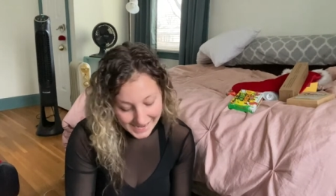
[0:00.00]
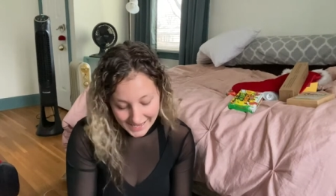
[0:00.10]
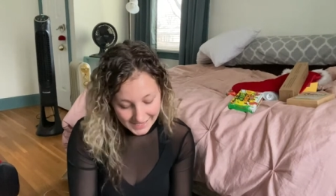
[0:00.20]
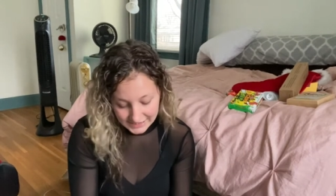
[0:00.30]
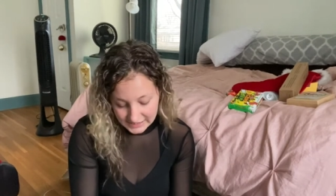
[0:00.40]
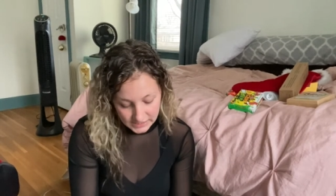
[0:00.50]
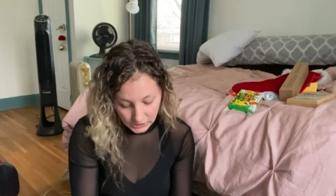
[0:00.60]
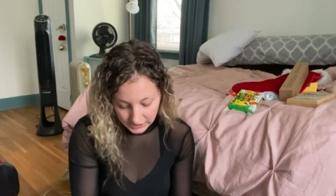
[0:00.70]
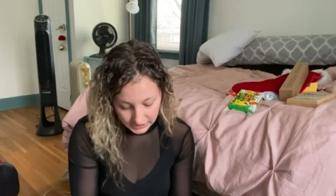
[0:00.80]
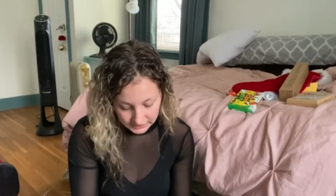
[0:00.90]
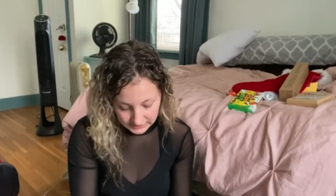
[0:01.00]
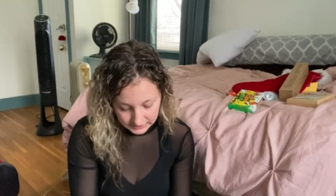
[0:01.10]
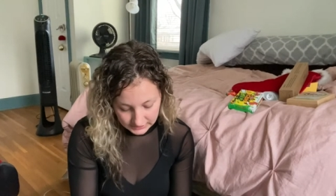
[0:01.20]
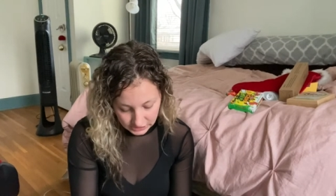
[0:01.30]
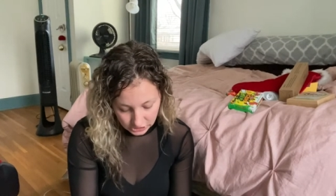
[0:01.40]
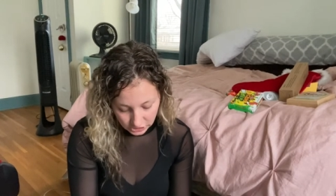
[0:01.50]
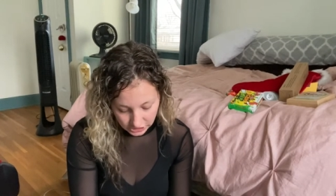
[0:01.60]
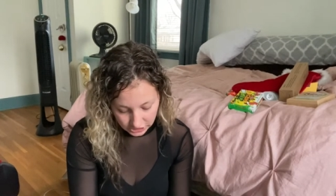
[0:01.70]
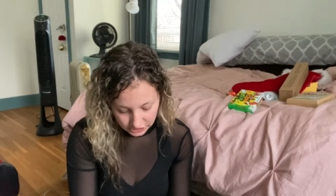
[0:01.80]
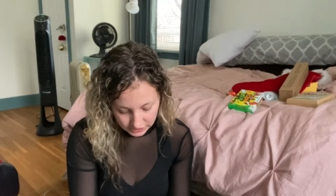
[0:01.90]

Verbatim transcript: it's so cute, so cute.